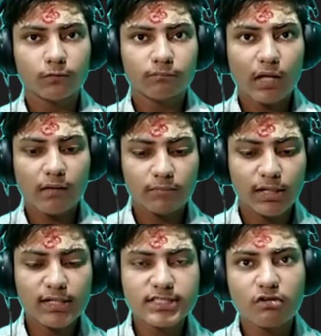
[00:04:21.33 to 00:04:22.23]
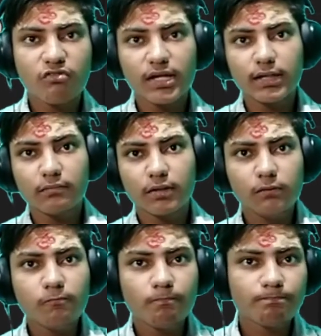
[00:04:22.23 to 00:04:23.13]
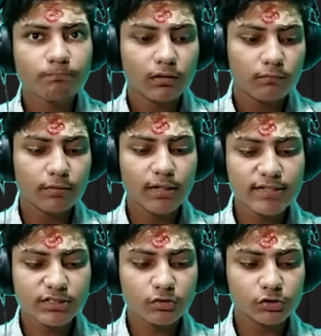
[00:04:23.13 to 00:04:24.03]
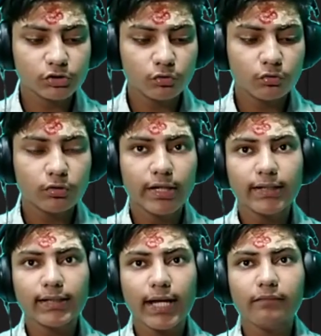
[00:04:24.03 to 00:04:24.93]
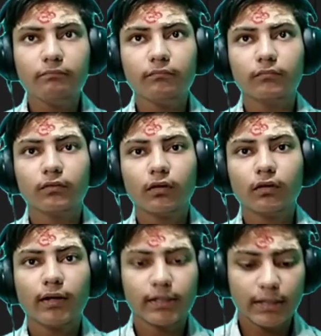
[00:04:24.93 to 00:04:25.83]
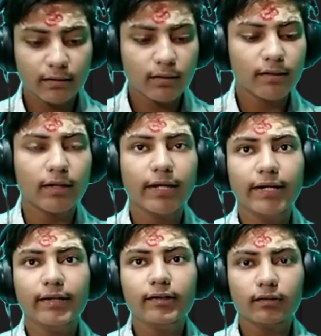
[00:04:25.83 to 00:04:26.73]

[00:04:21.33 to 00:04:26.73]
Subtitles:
a minute is a variable, minute is equals to date time in int